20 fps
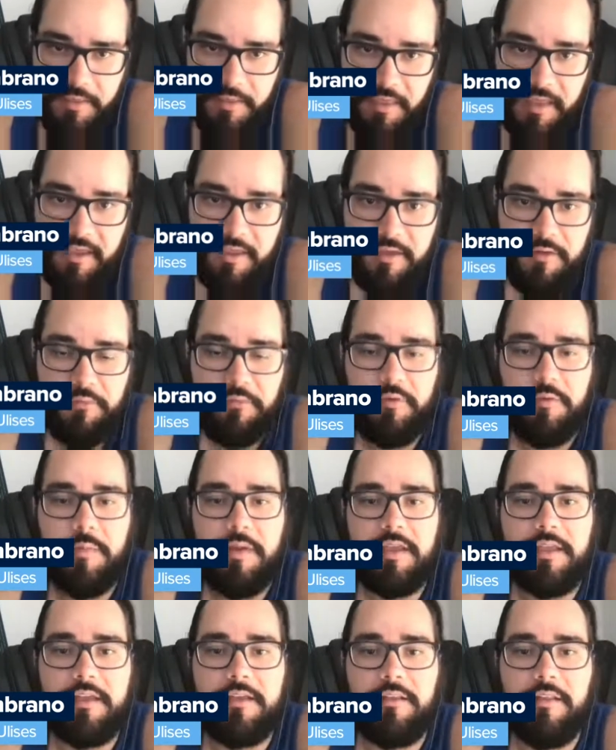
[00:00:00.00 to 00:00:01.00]
Thank you for
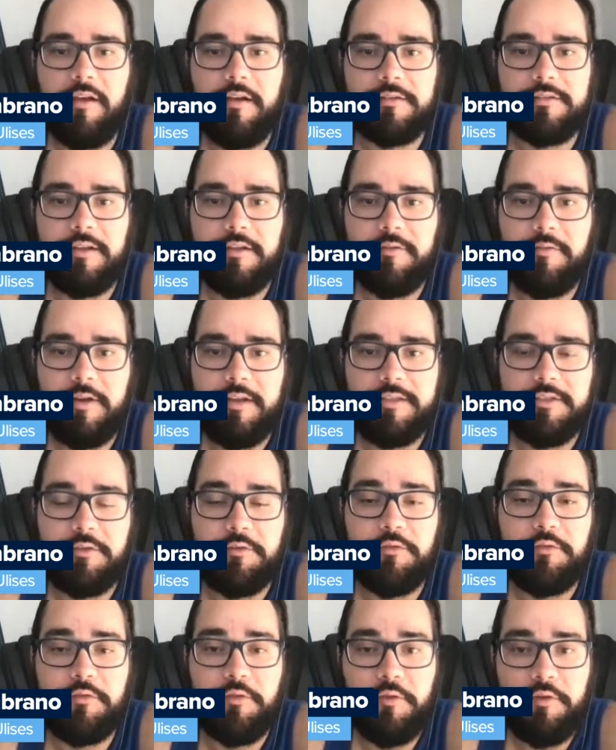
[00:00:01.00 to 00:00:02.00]
making Locked On Rays
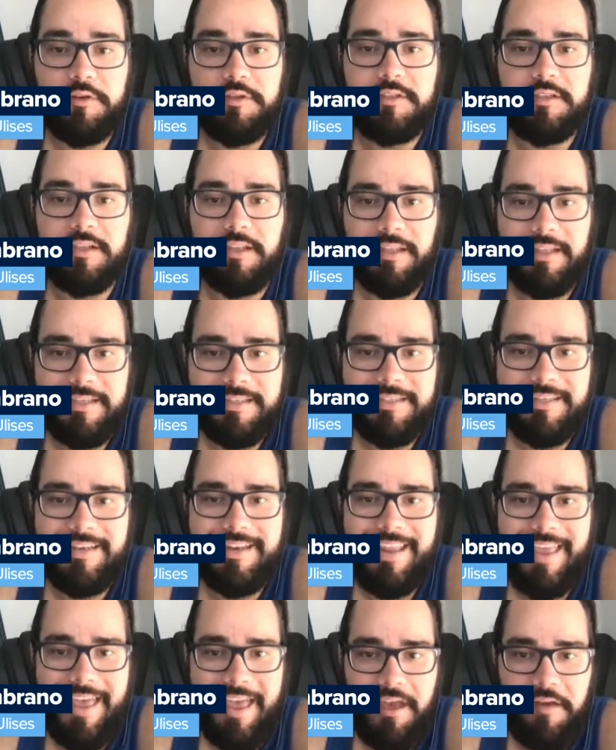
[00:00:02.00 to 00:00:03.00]
your first
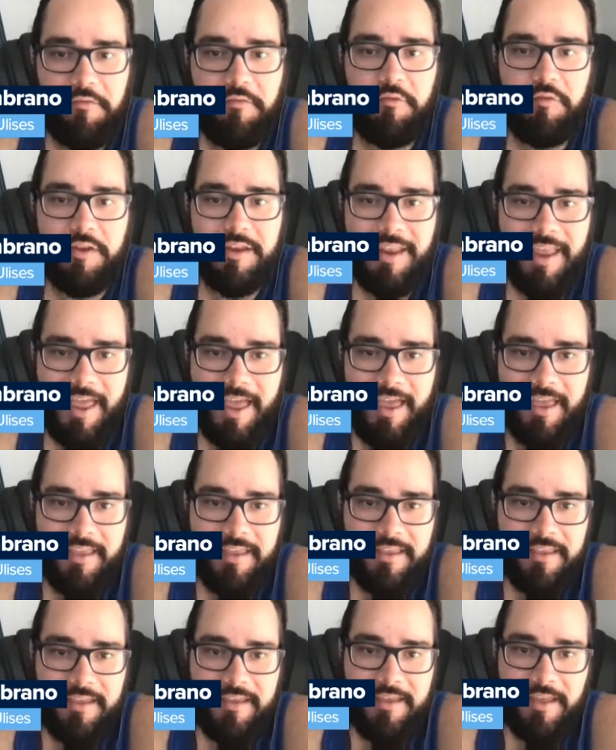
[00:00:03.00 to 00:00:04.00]
listen every
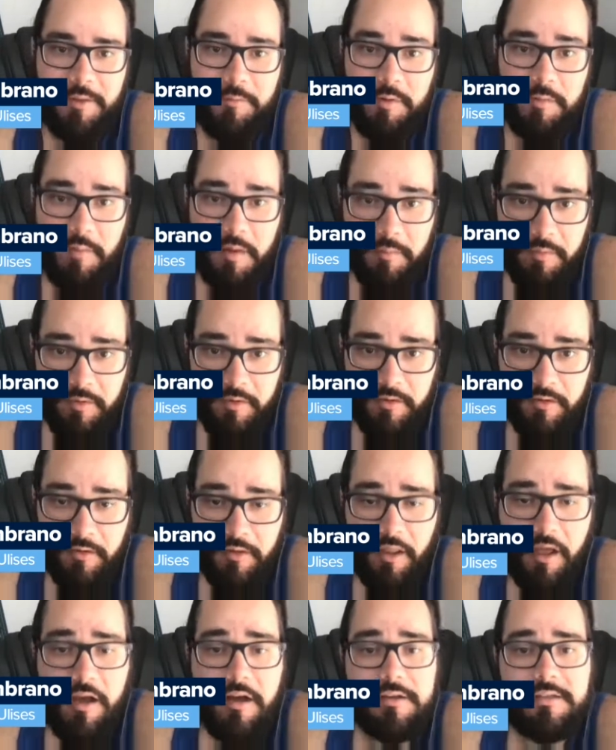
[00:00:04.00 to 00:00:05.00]
day. And remember,
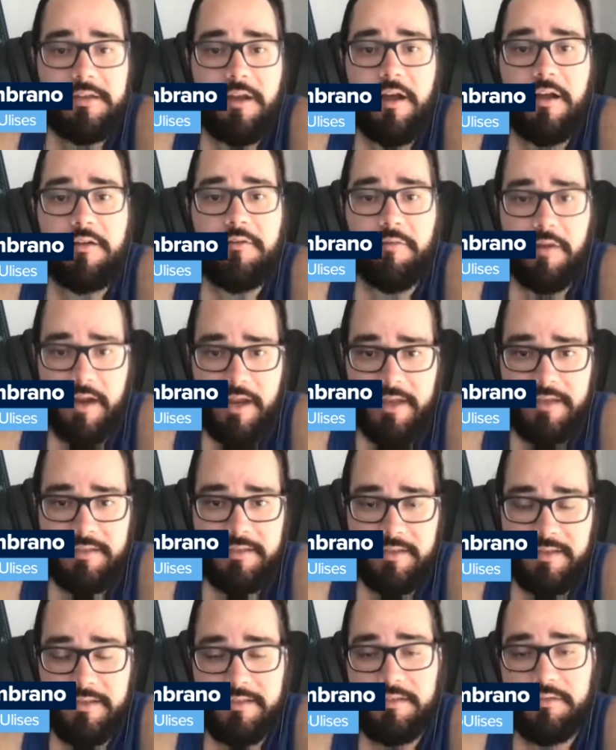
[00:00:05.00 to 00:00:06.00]
Locked On
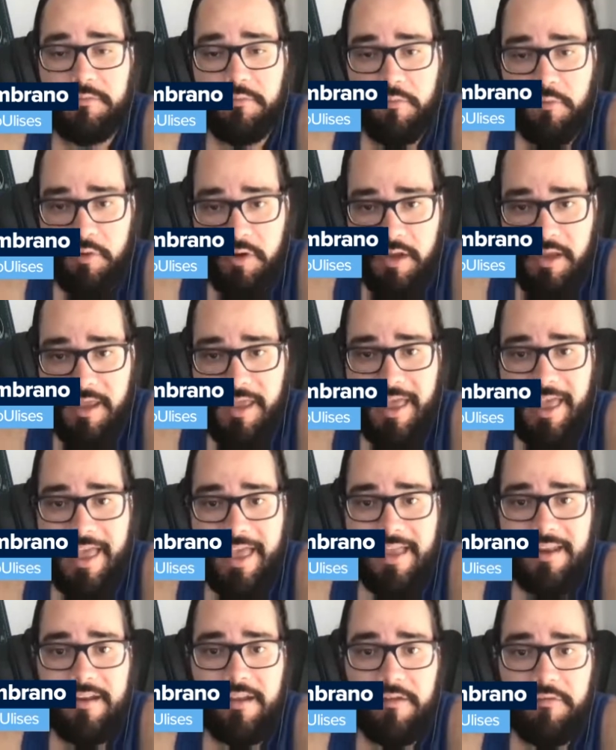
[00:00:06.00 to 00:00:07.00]
Rays is free
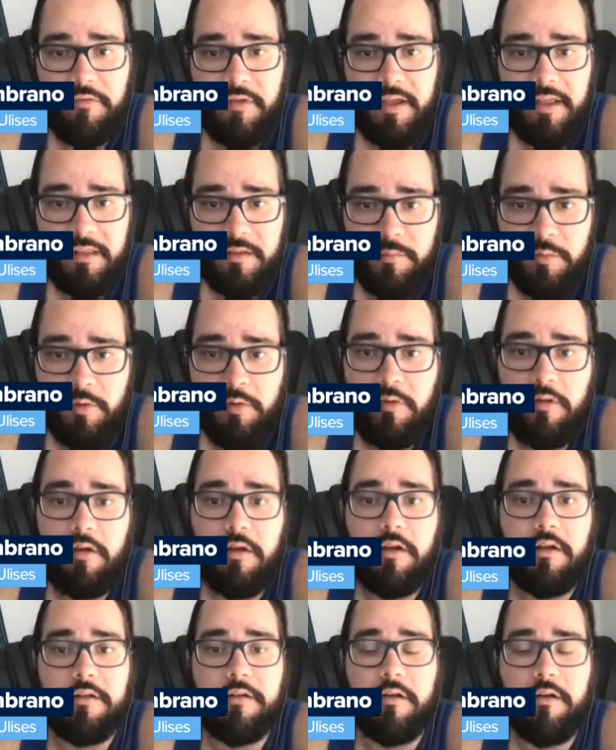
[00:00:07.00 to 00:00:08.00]
and available
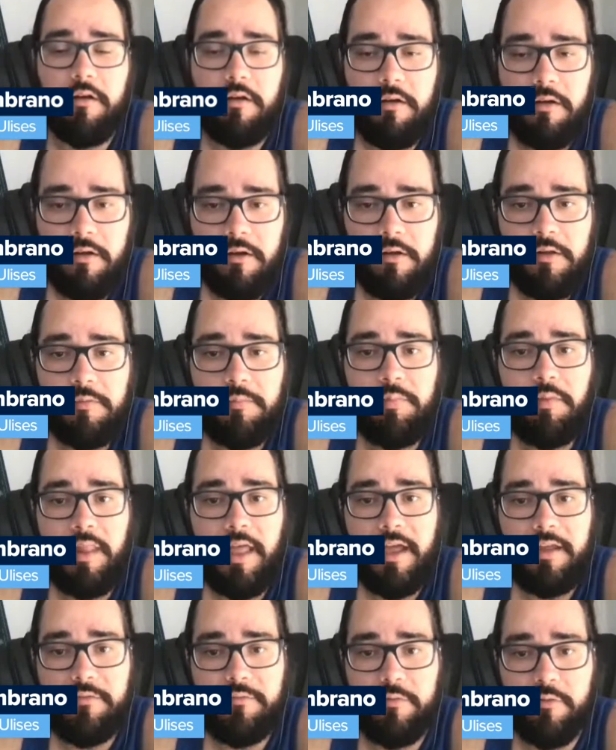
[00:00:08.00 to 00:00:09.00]
on all
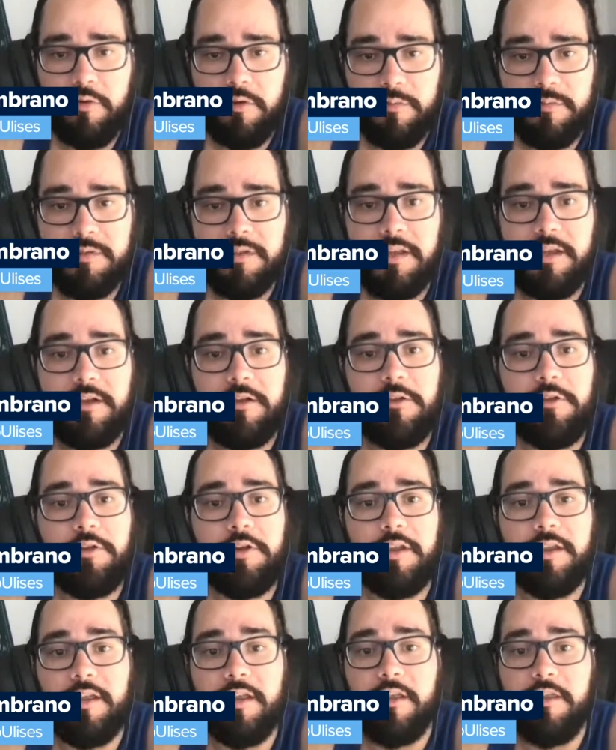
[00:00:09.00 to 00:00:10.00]
platforms,
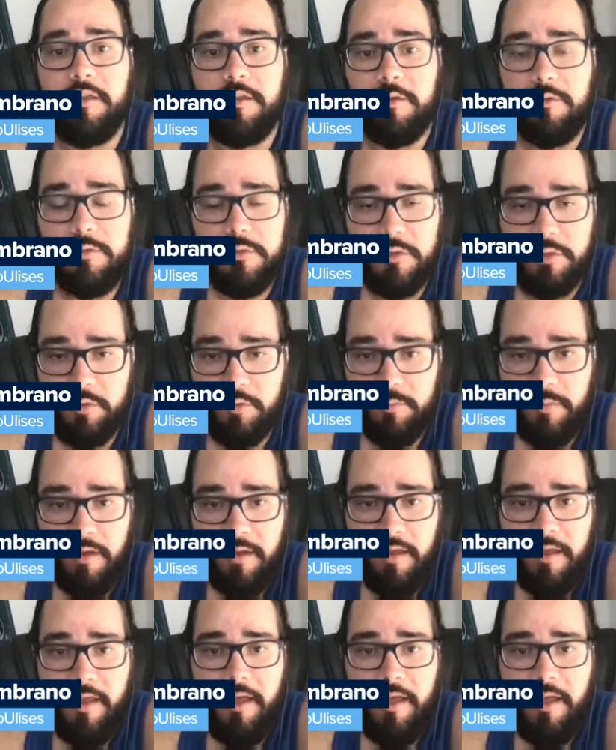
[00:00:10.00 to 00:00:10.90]
including YouTube